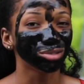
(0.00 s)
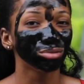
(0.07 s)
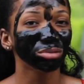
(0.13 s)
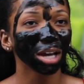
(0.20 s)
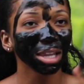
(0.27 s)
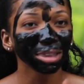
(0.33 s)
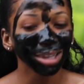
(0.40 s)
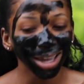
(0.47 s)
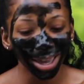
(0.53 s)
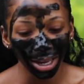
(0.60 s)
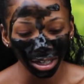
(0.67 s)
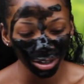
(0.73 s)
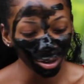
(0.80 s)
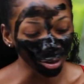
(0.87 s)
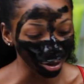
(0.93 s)
Do not let
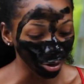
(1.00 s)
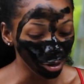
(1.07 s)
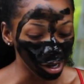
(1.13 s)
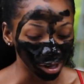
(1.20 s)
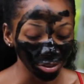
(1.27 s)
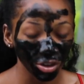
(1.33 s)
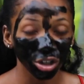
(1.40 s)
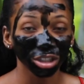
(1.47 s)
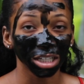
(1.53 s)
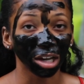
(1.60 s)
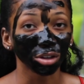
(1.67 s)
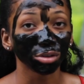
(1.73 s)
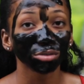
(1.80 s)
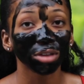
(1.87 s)
any girl out there tell you